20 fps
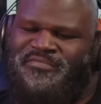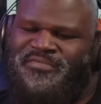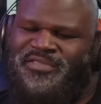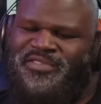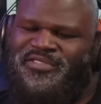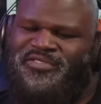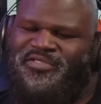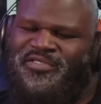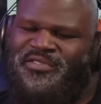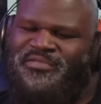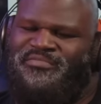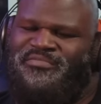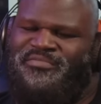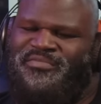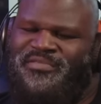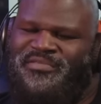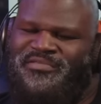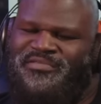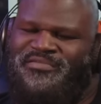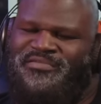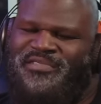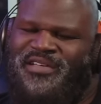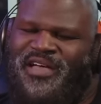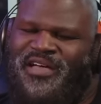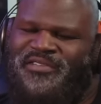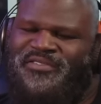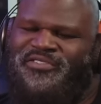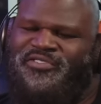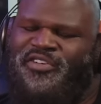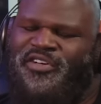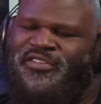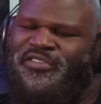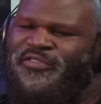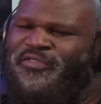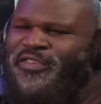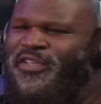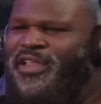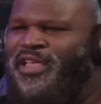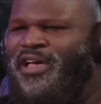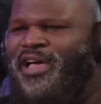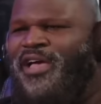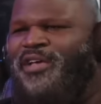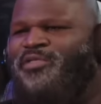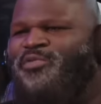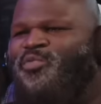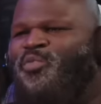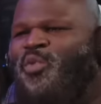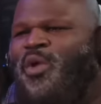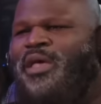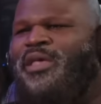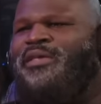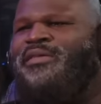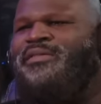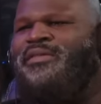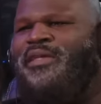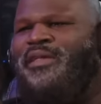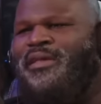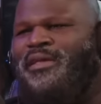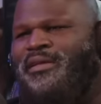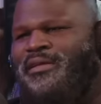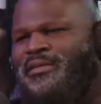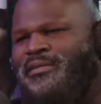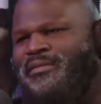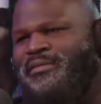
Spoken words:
So I've started to feel like I was wasting it.